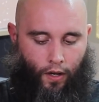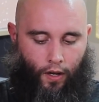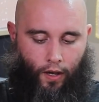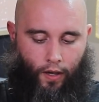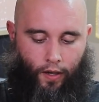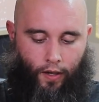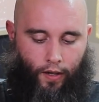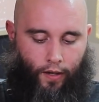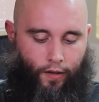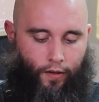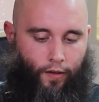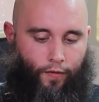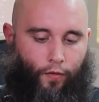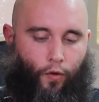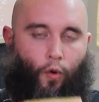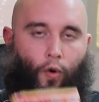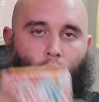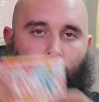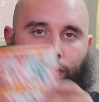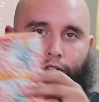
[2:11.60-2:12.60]
And of
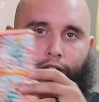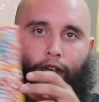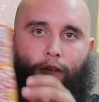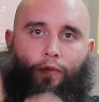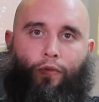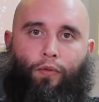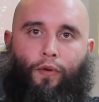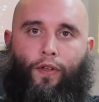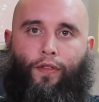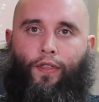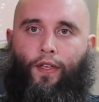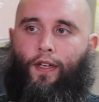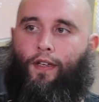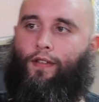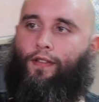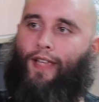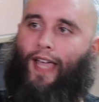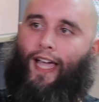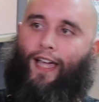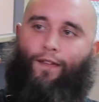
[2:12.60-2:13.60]
course comes with a
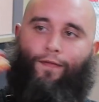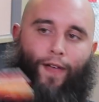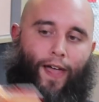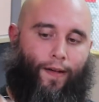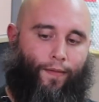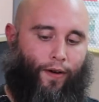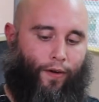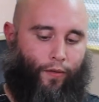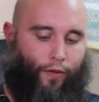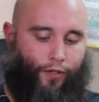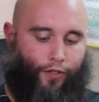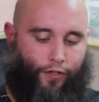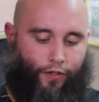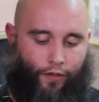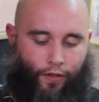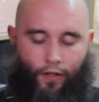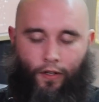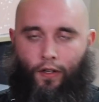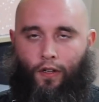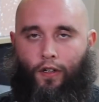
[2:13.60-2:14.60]
stack of fabric,
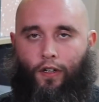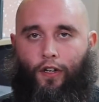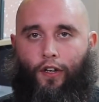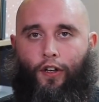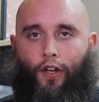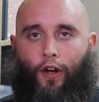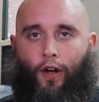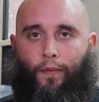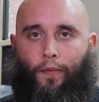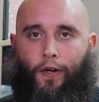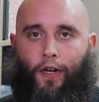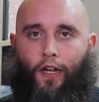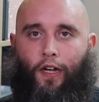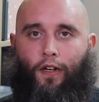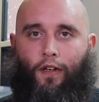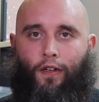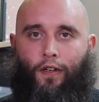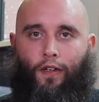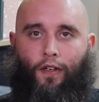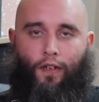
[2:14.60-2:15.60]
which you know I'm going
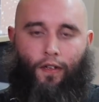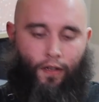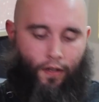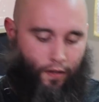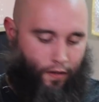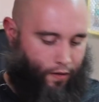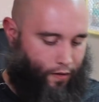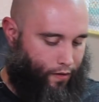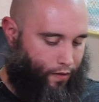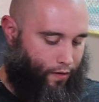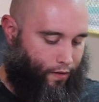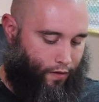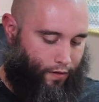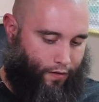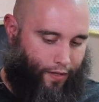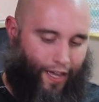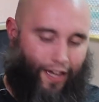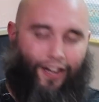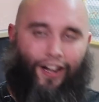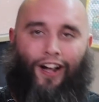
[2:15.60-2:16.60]
to
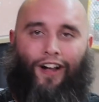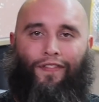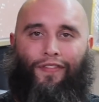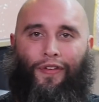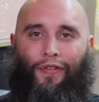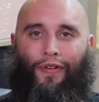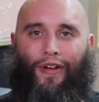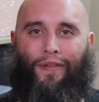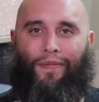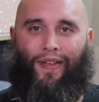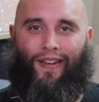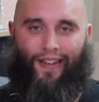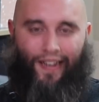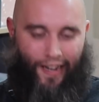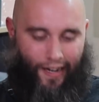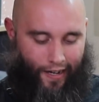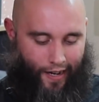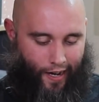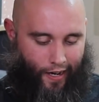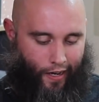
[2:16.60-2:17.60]
take off the ribbon
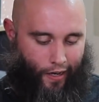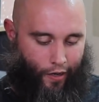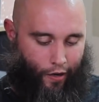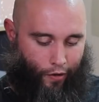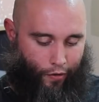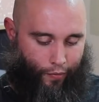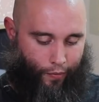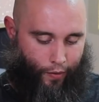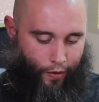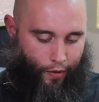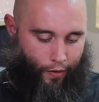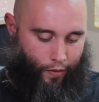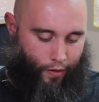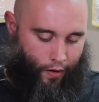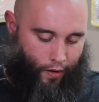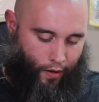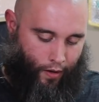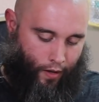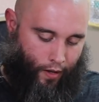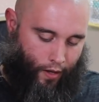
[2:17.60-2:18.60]
and kind of go through.
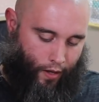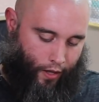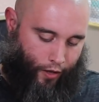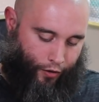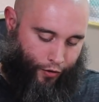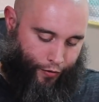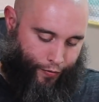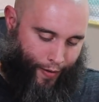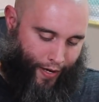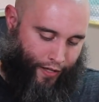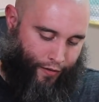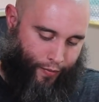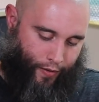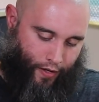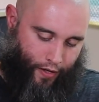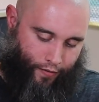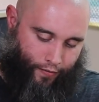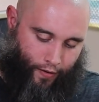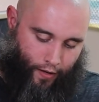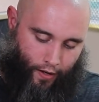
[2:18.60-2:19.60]
This reminds
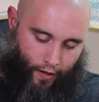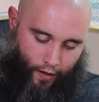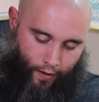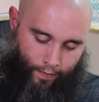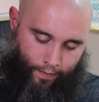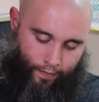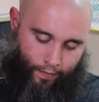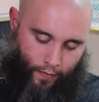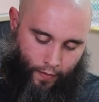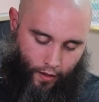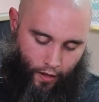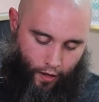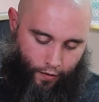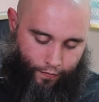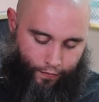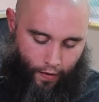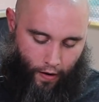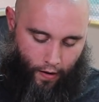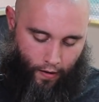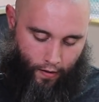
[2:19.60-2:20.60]
me of a
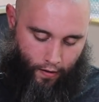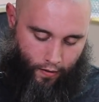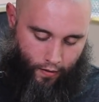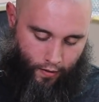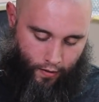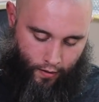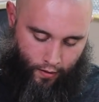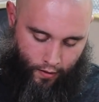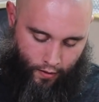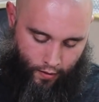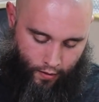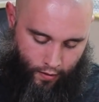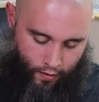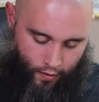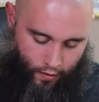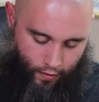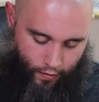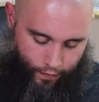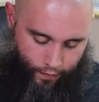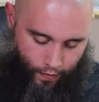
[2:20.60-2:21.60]
fall
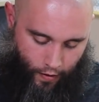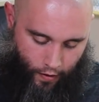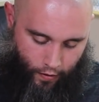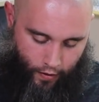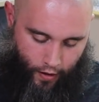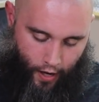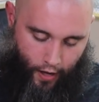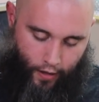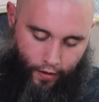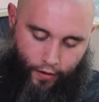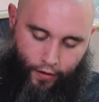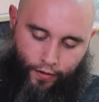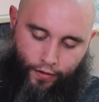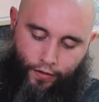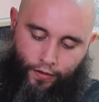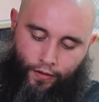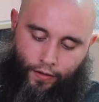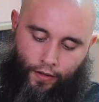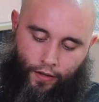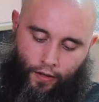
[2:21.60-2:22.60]

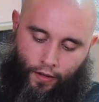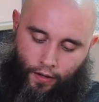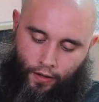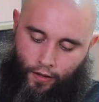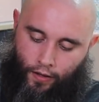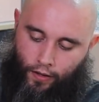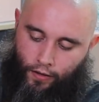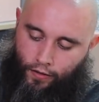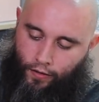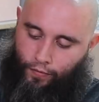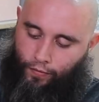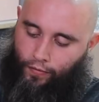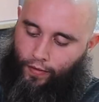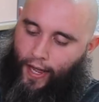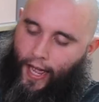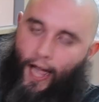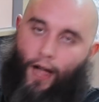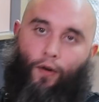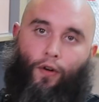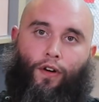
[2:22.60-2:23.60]
colors, some
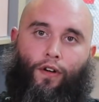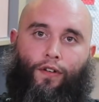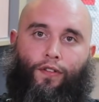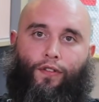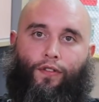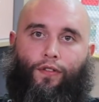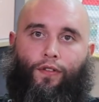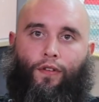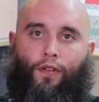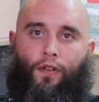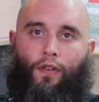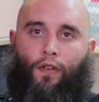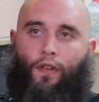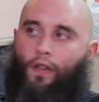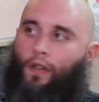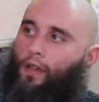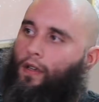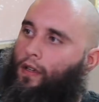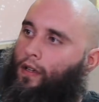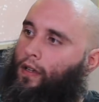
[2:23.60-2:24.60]
flowers
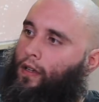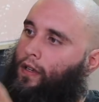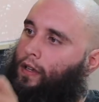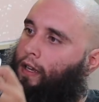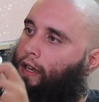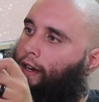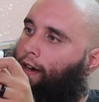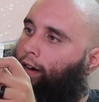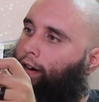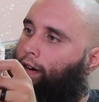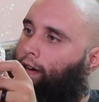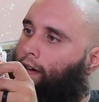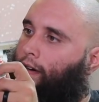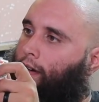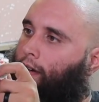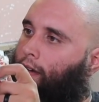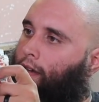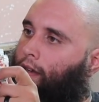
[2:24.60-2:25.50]
here.